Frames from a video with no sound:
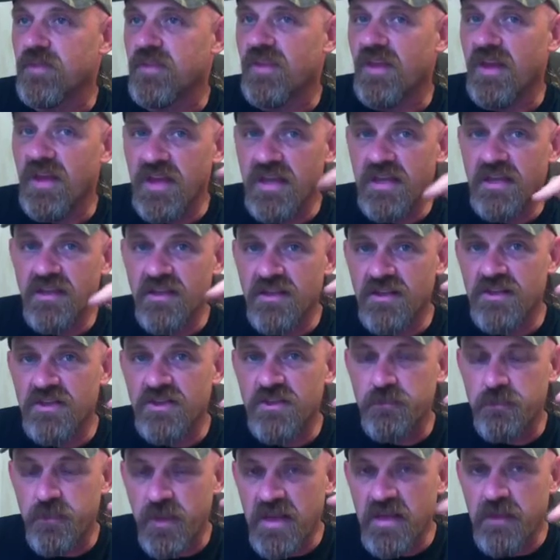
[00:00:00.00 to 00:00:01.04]
the
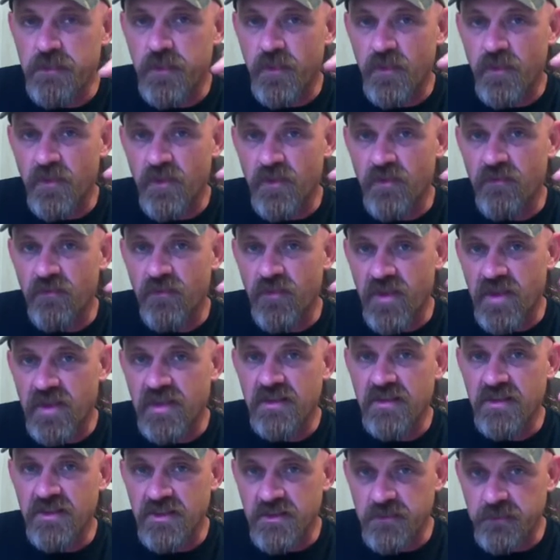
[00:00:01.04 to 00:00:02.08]
English people, the
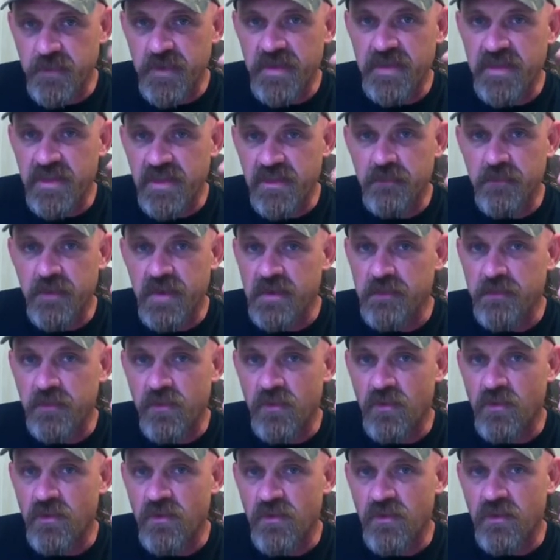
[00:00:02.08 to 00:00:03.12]
English-speaking
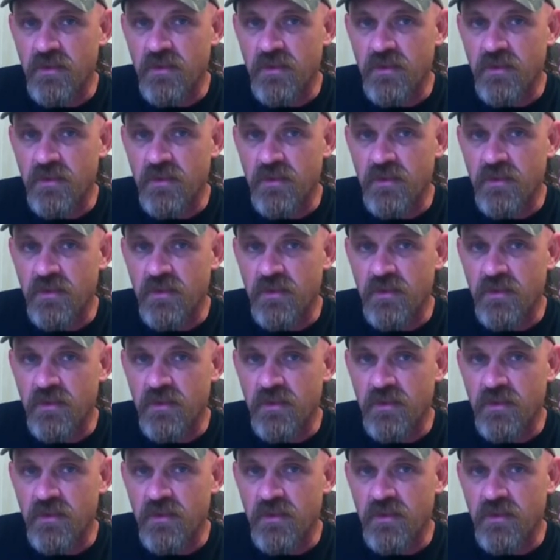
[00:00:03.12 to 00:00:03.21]
people,